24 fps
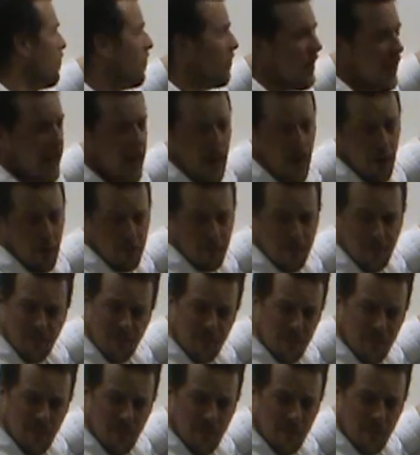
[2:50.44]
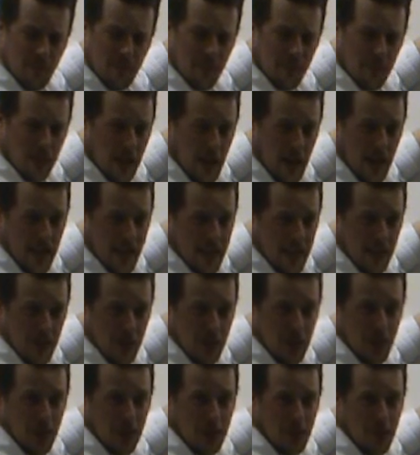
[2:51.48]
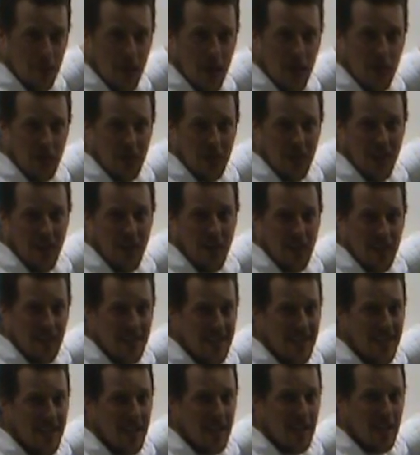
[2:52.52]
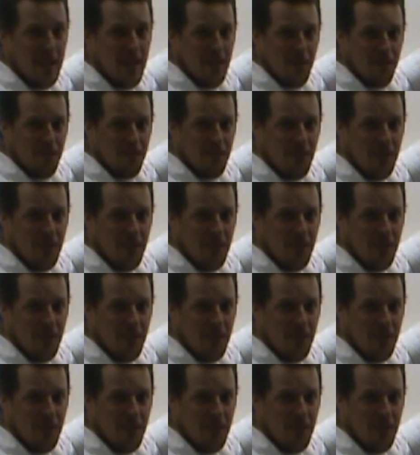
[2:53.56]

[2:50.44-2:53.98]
Now, I can just about guarantee